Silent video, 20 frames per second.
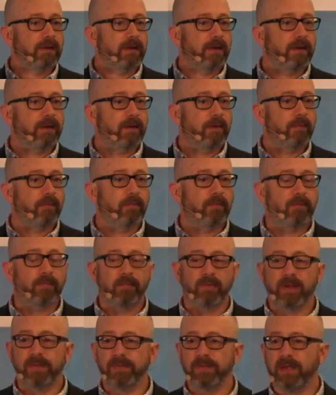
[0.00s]
Um,
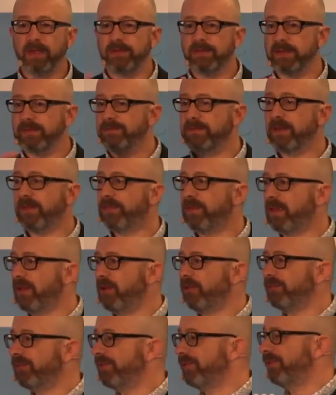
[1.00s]
and, and if nothing
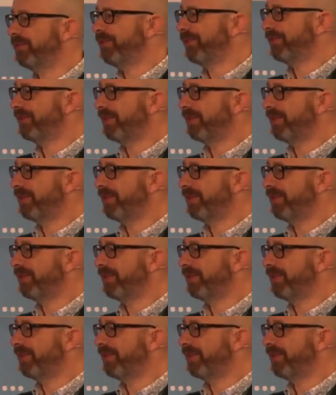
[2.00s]
else, this is just